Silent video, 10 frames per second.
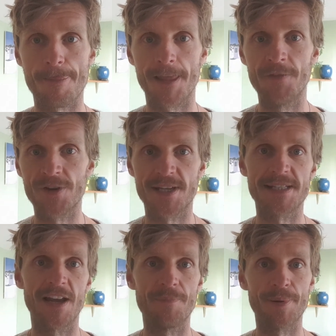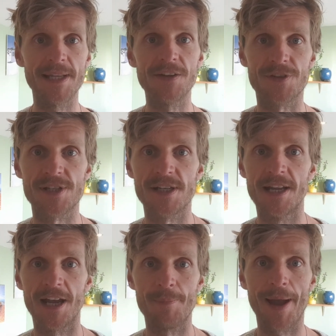If it's a set of beliefs
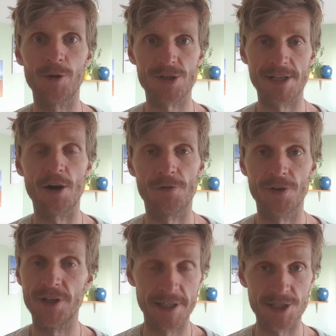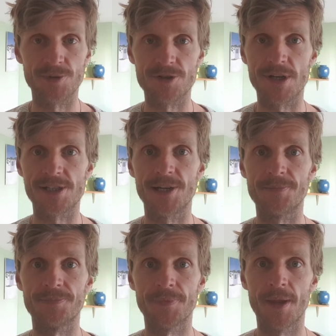about yourself, you need to address
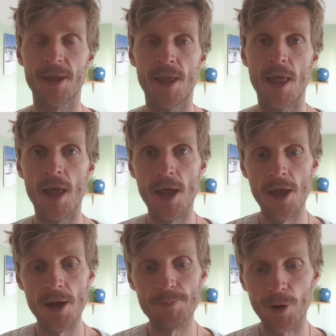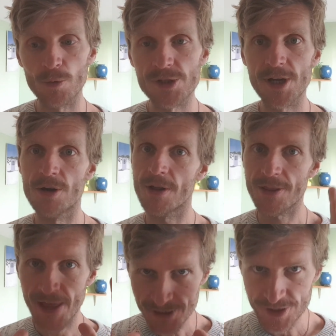it. But also,
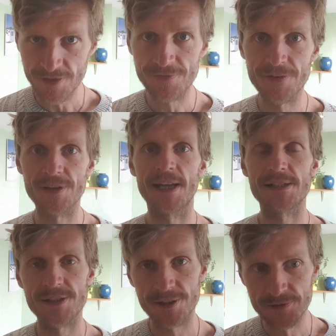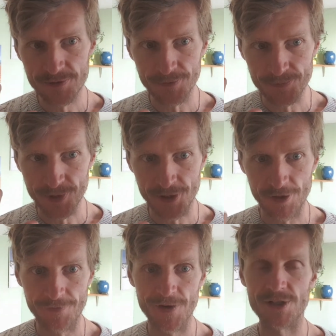that's the
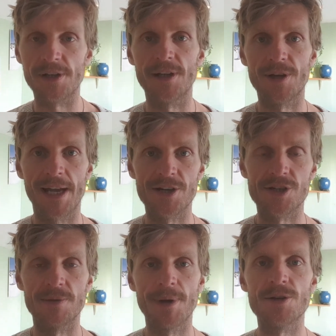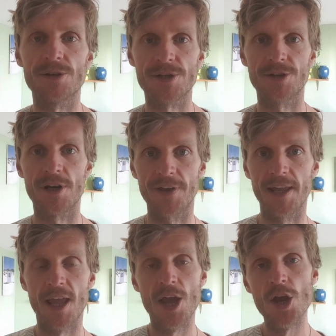kind of physical location, emotional side of
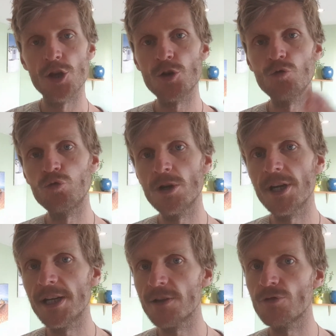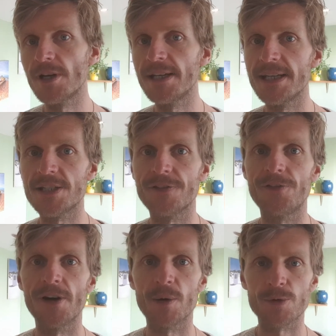it. You really, really need to
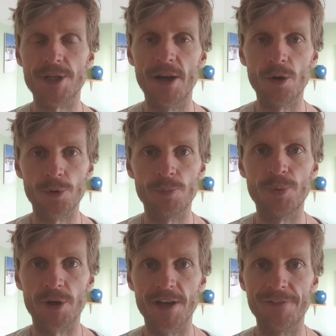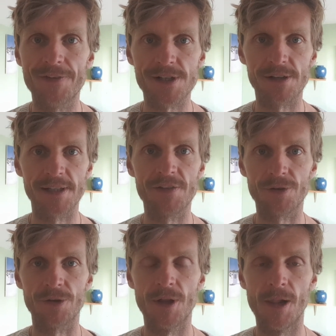find out what's going on with your body at a physical
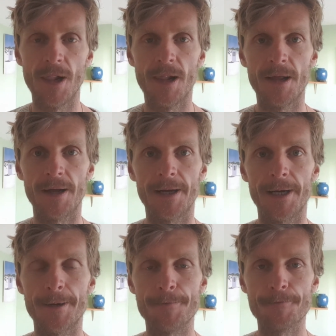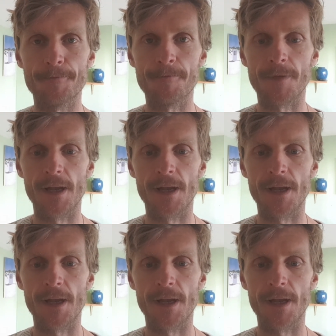level. It